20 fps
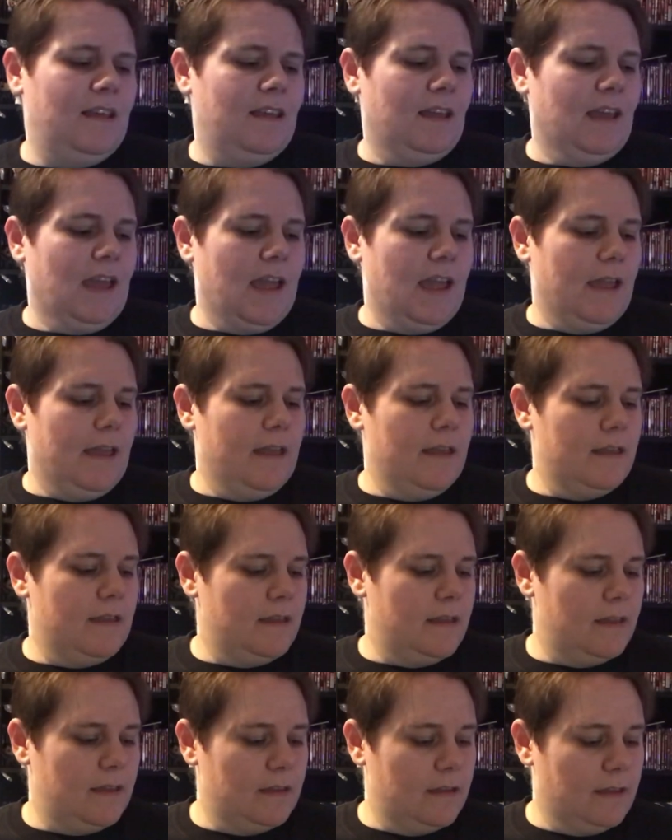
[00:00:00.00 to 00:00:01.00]
And
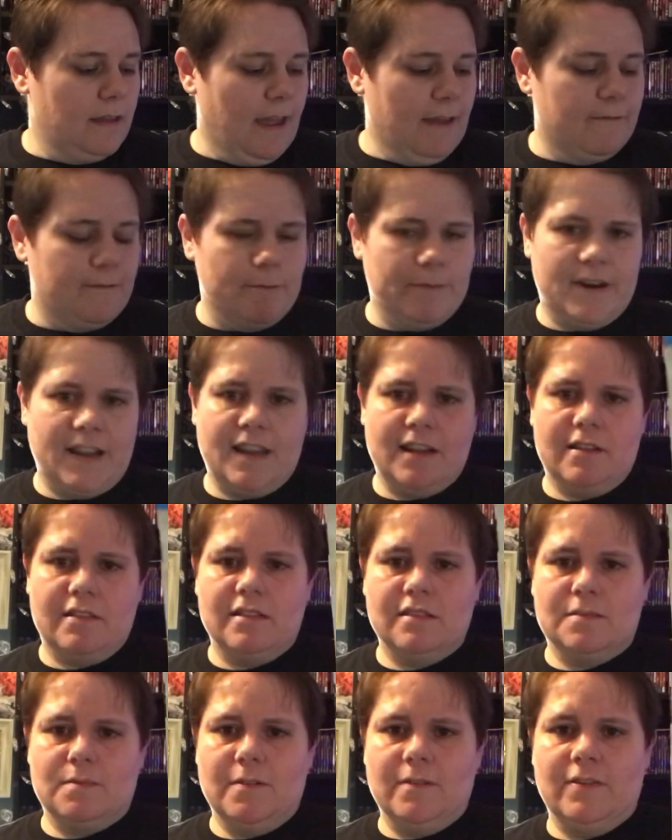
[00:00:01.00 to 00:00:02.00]
from what I hear,
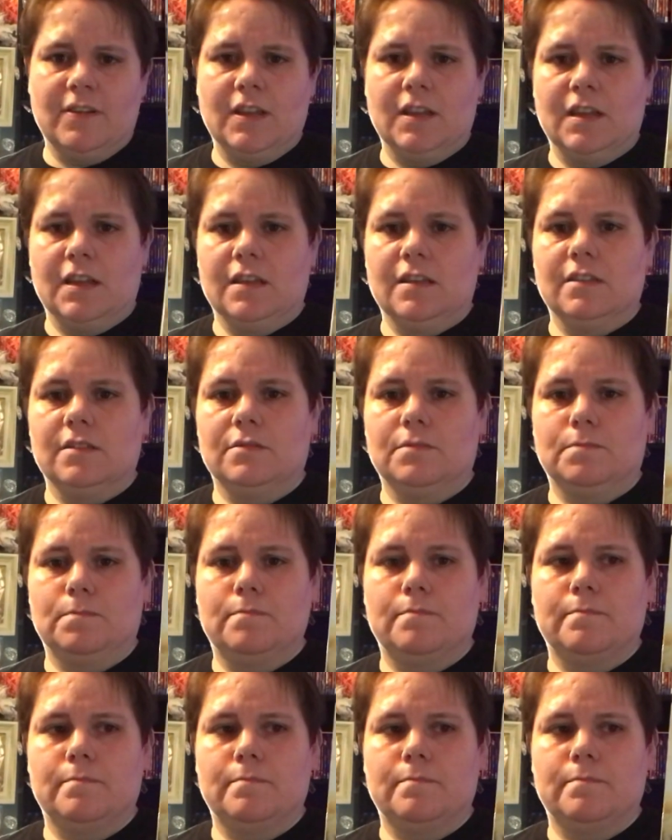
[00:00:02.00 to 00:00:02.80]
this movie is